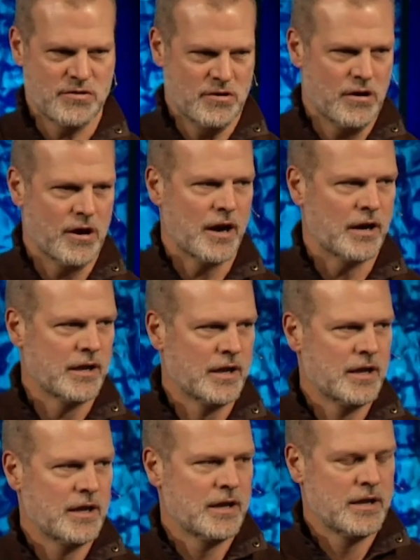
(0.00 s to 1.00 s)
in your heart.
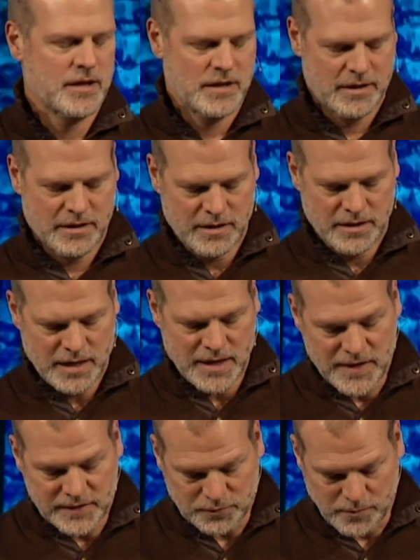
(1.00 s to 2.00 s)

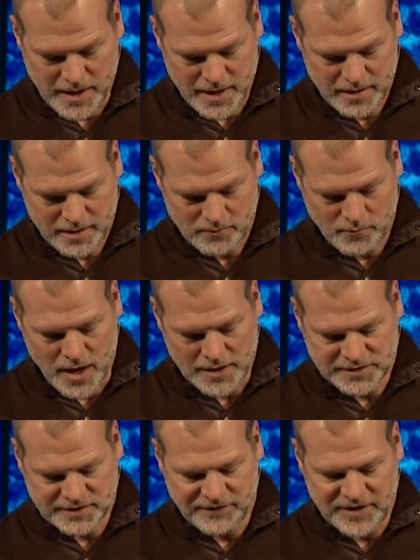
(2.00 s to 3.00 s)
In this way,
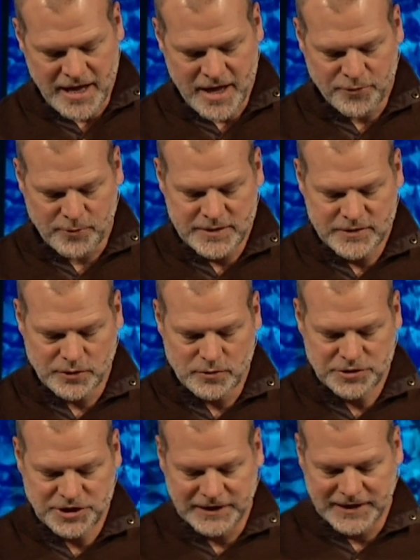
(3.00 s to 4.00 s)
watch Zephaniah
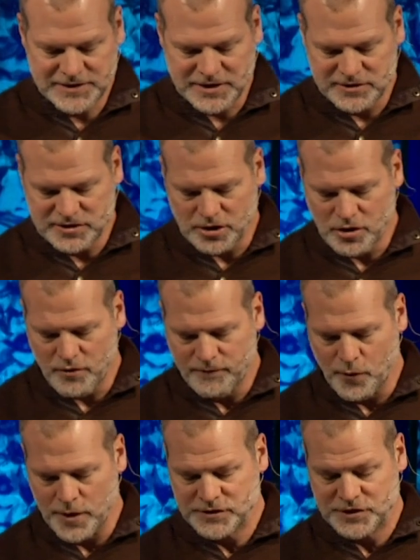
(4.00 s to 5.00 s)
3:2. She listens to no
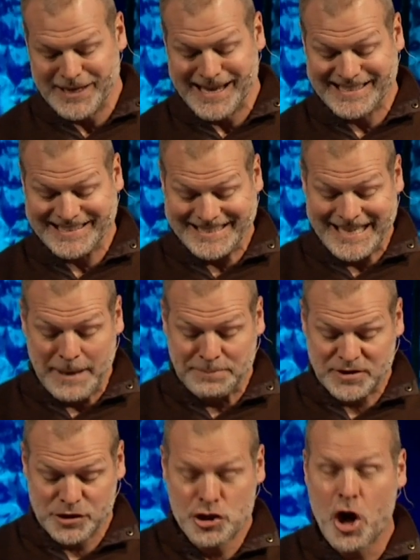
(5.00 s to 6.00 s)
voice. She
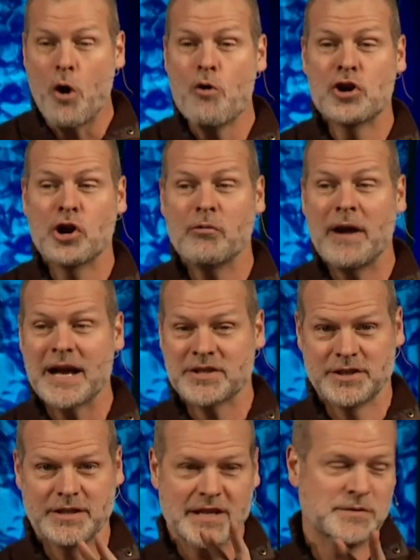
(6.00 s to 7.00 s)
accepts no
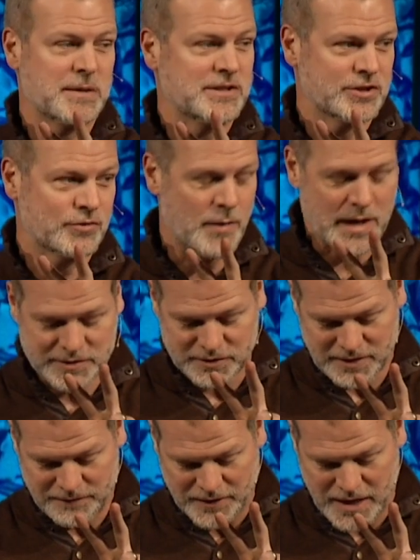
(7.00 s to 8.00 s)
correction. That's mentioned
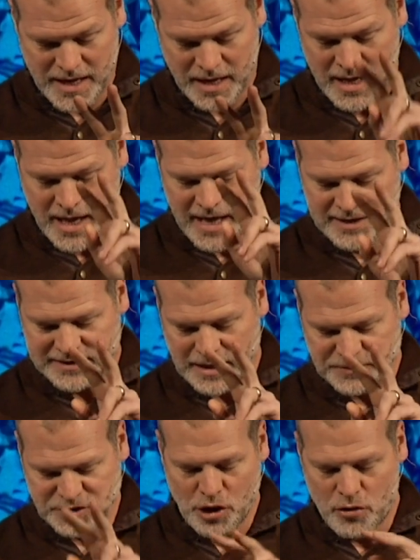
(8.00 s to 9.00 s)
twice in Zephaniah.
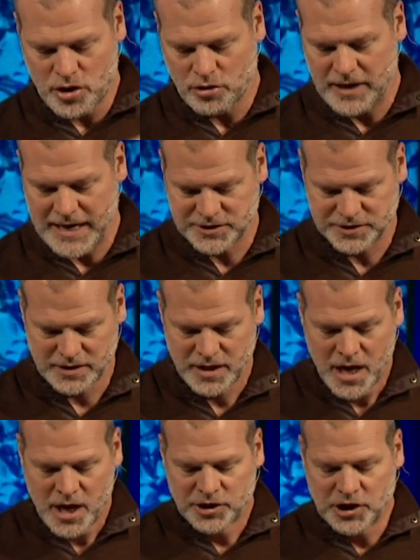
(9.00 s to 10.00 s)
Accepts no
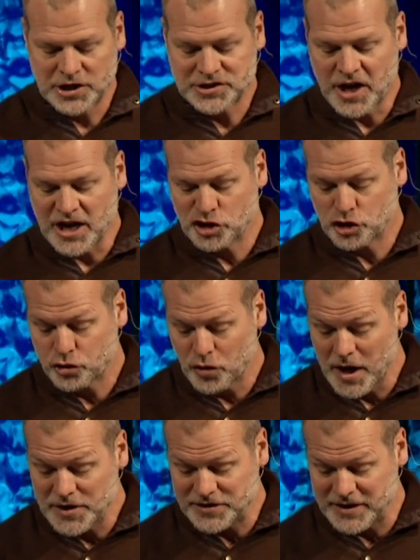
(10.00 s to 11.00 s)
correction. Does not
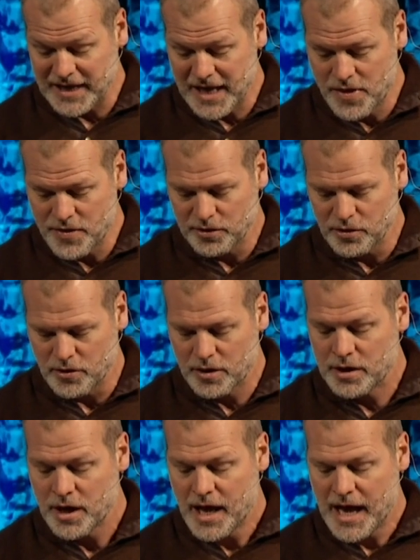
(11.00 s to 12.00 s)
trust in the
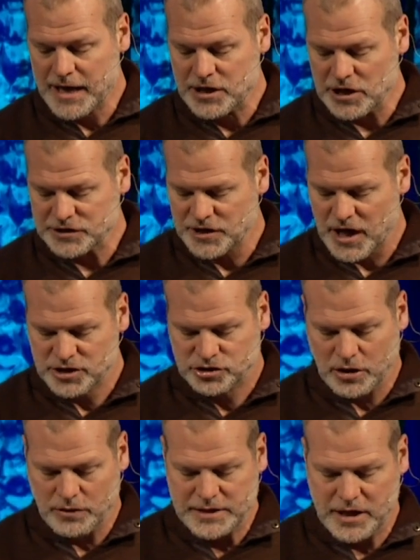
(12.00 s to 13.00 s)
Lord and does
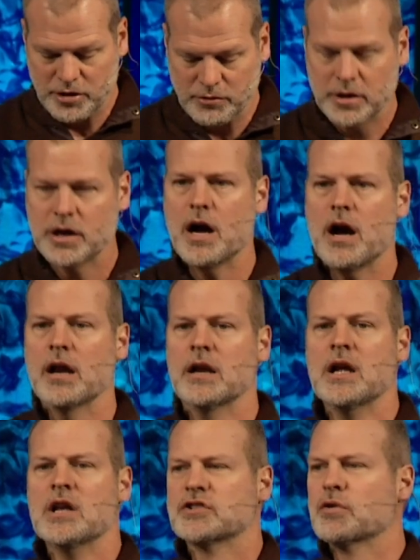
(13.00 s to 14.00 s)
not draw near to her
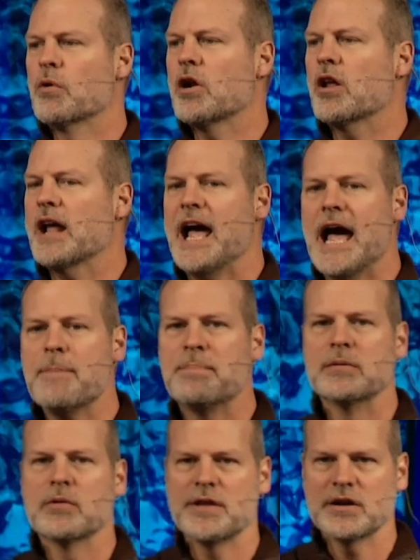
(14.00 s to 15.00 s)
God. So what ought to
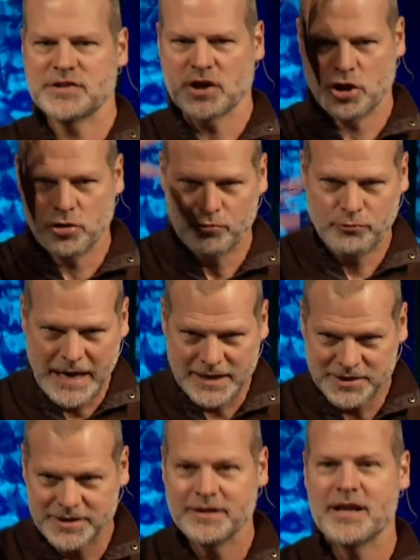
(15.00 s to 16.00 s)
happen when there's a
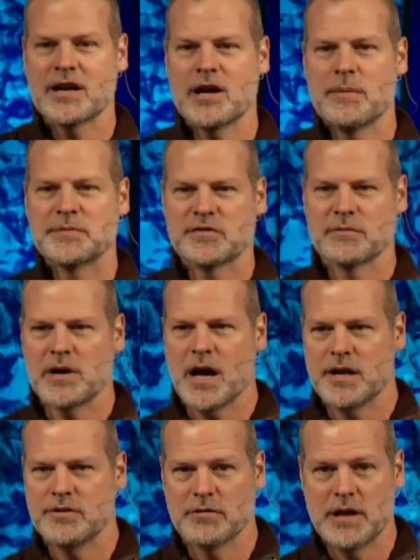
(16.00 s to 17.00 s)
correction that comes from
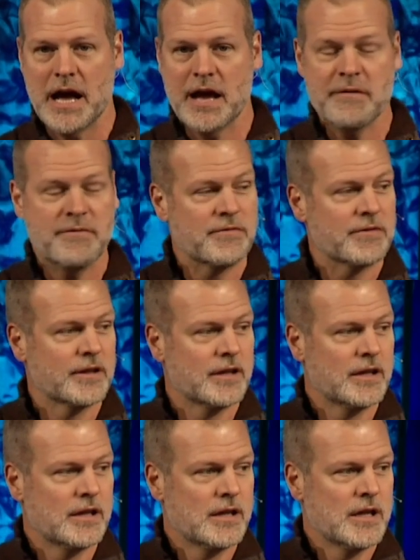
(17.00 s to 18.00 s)
God in your life?
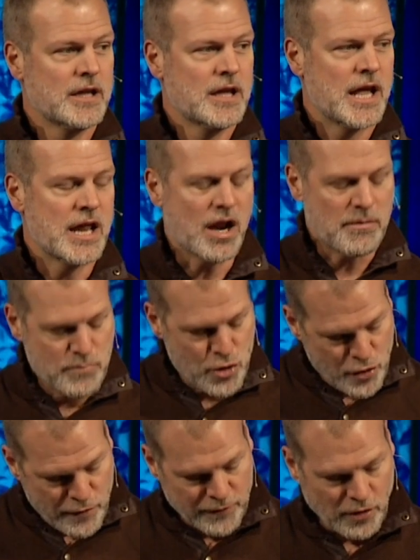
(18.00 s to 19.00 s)
It ought to
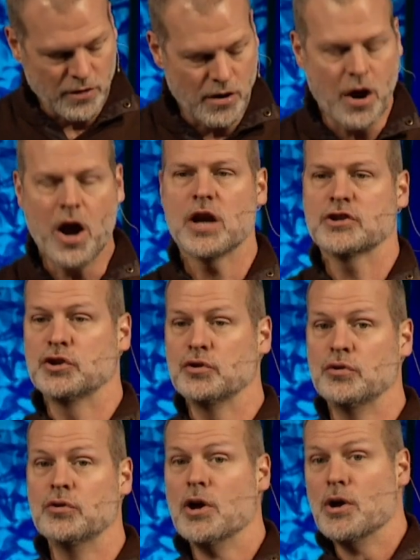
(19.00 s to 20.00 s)
move your heart
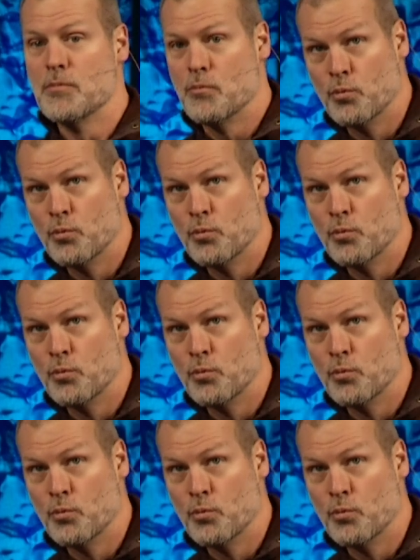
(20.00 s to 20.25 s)
to